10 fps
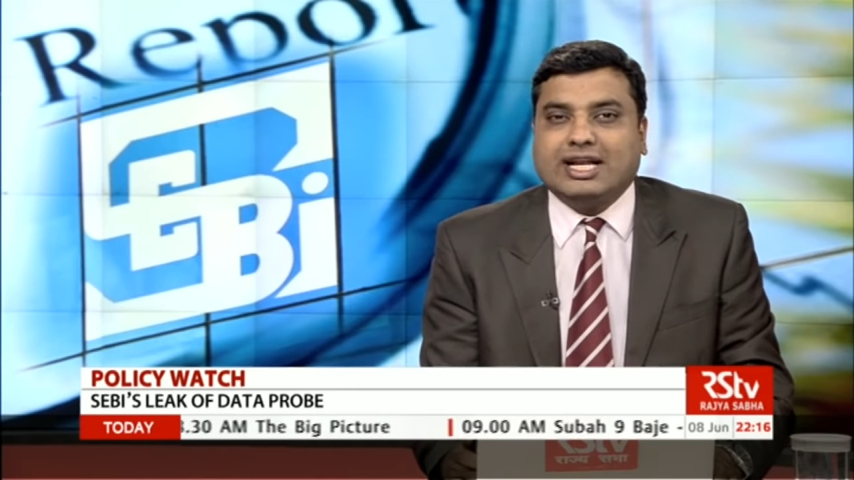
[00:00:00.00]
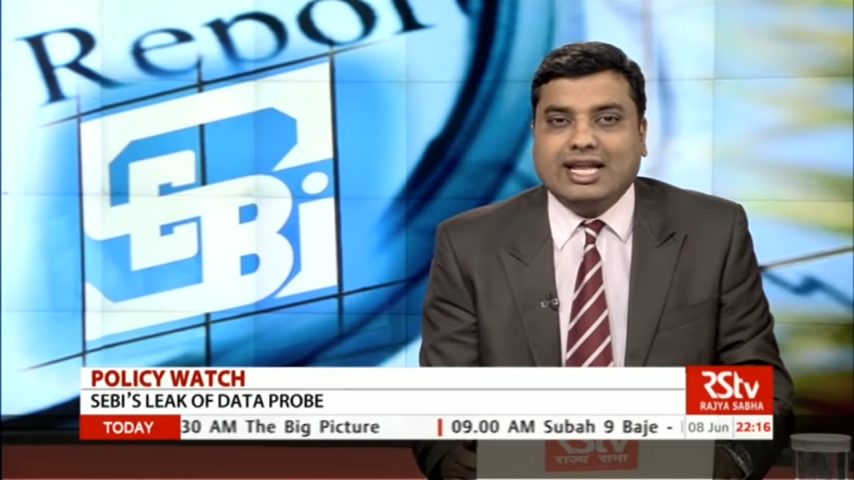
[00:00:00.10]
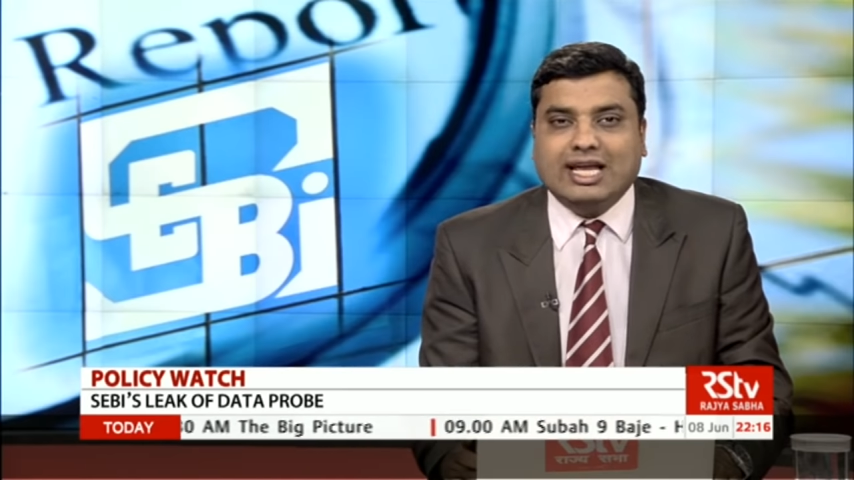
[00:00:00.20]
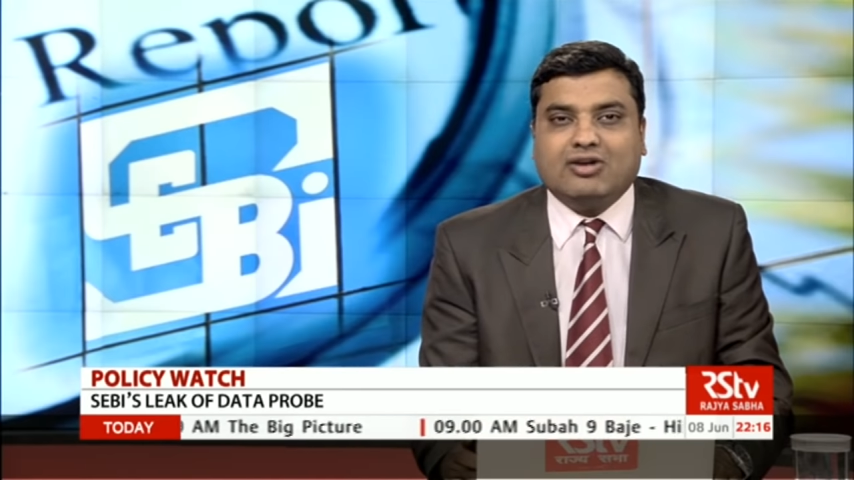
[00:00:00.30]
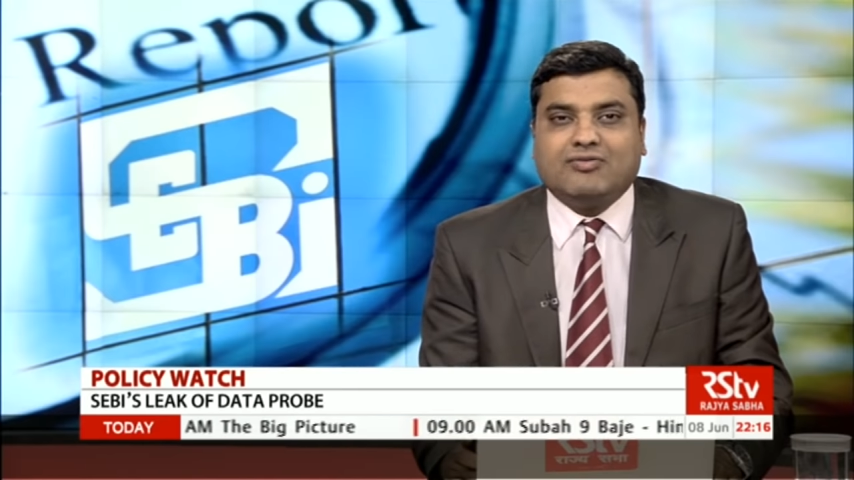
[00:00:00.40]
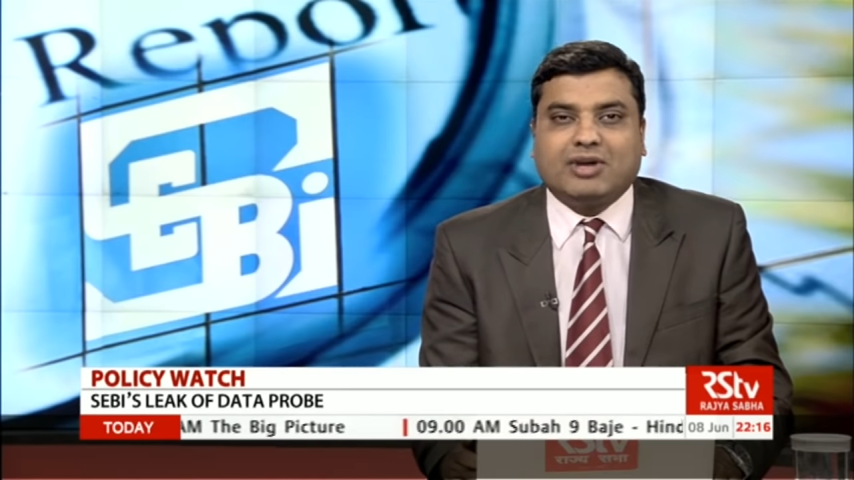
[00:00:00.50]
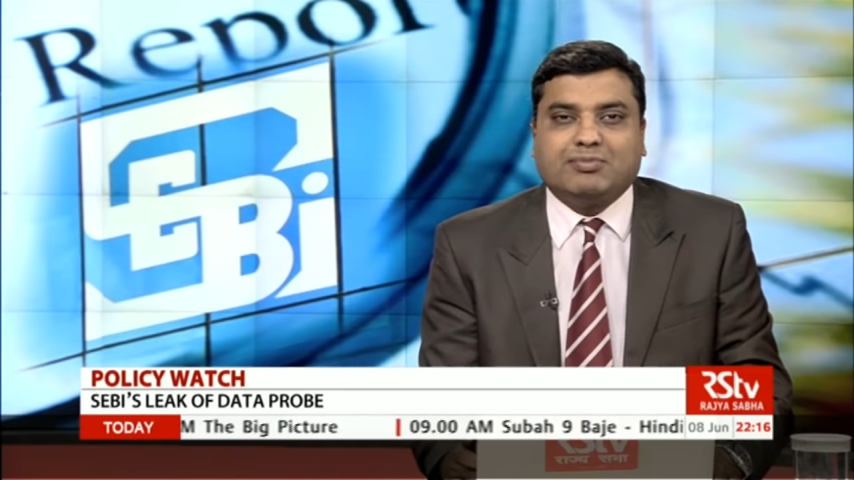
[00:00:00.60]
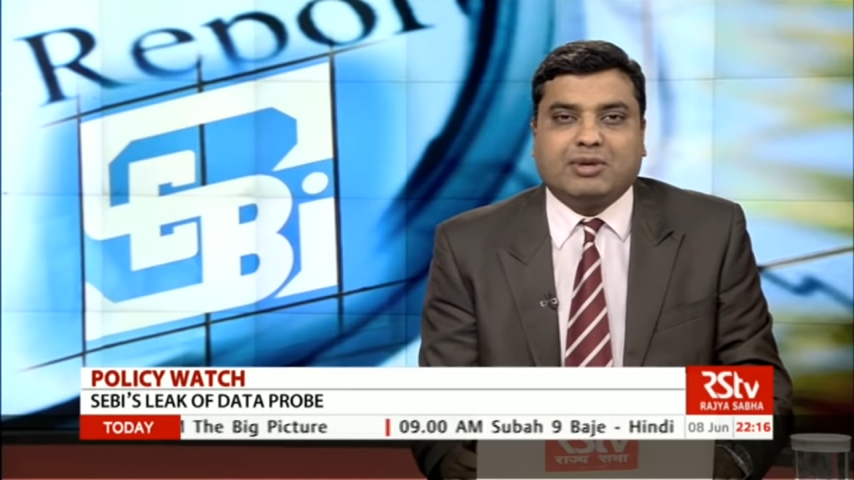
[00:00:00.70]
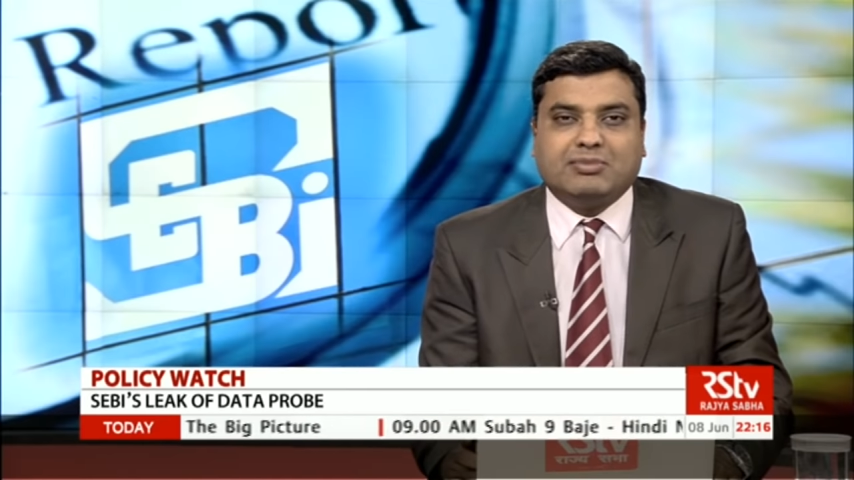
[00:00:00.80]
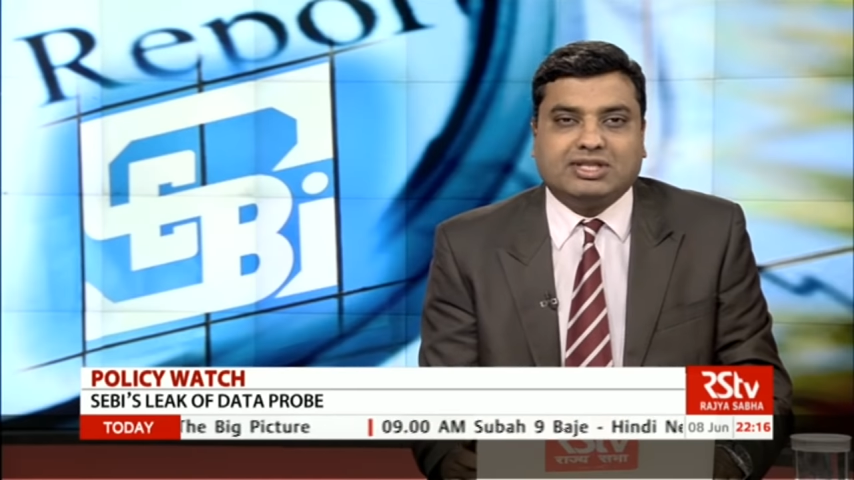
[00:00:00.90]
leak of
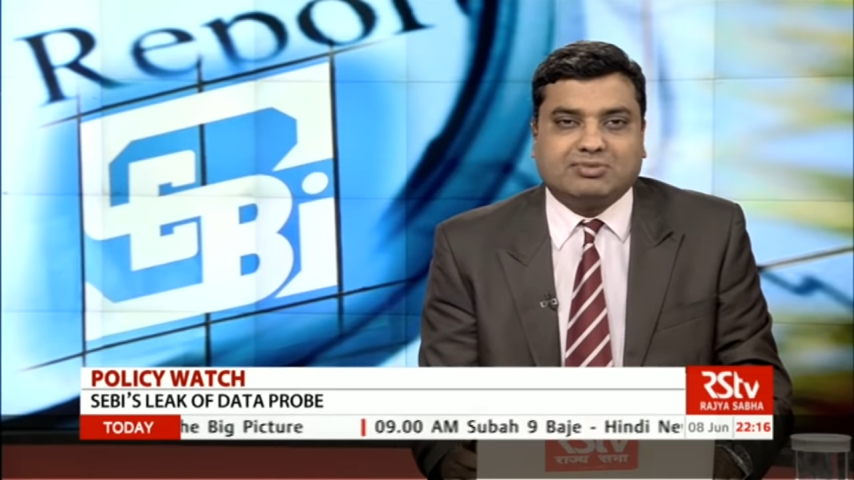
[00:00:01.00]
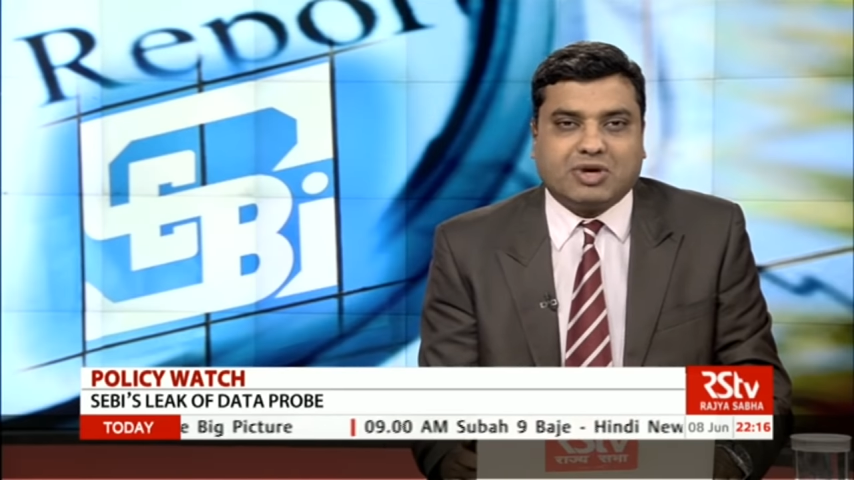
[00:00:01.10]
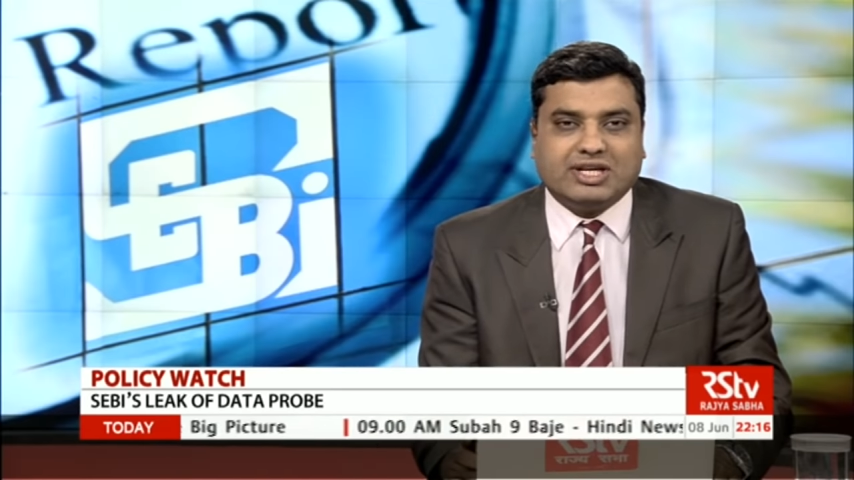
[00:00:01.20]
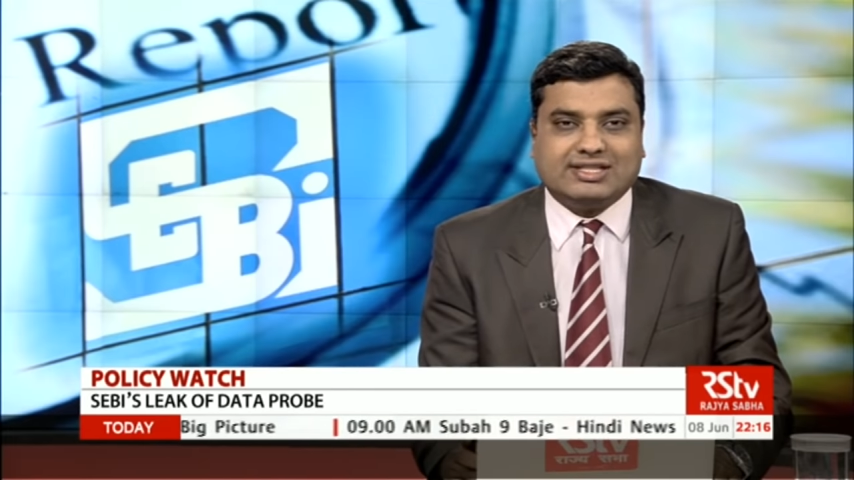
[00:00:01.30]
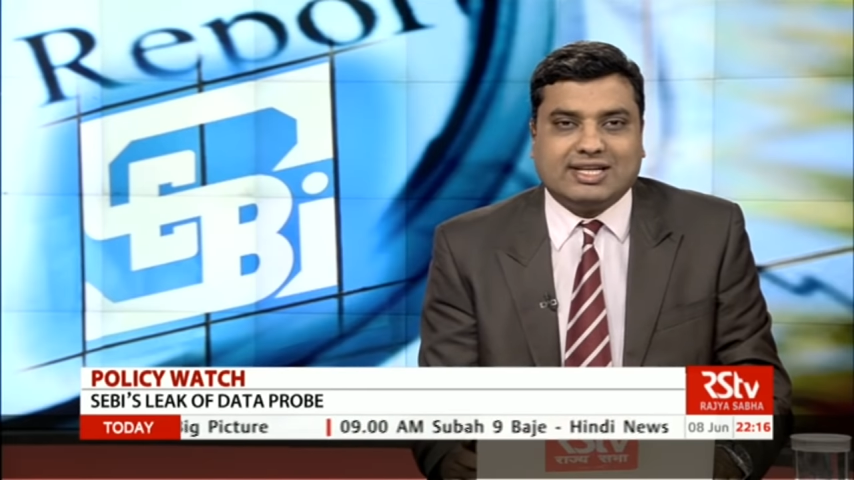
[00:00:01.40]
unpublished price